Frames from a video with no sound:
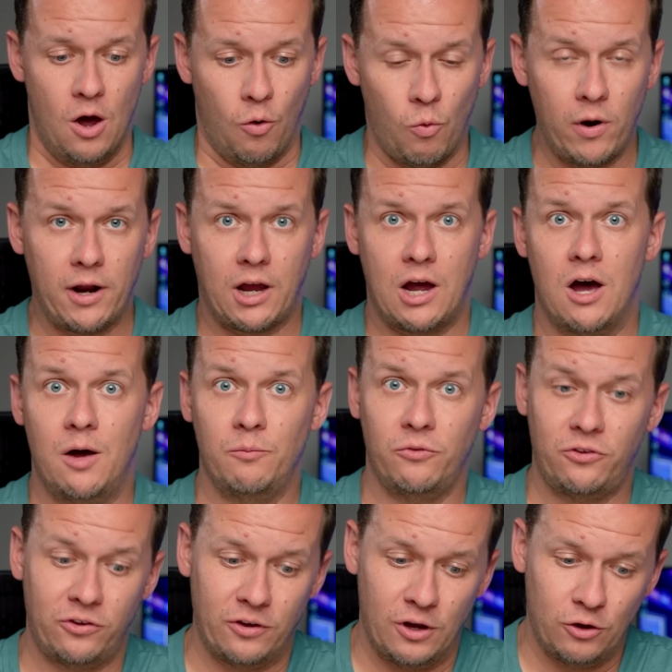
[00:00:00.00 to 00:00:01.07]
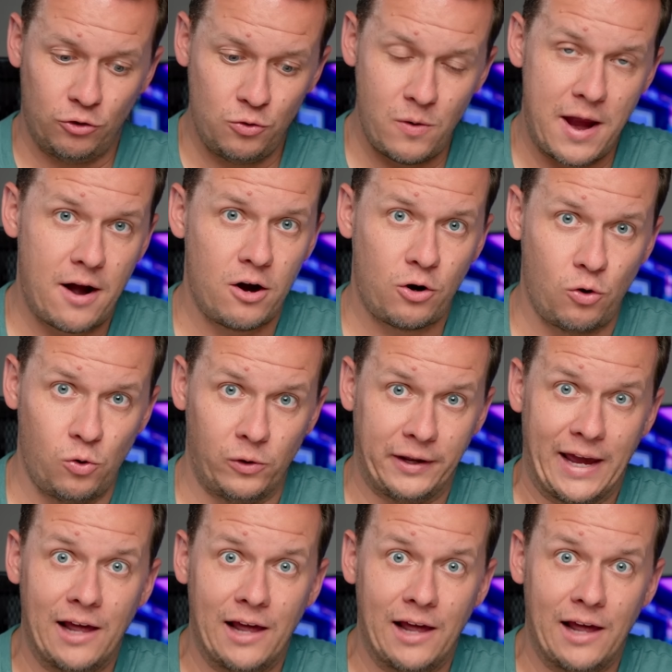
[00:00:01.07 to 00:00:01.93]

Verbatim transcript: when it comes to air cooling,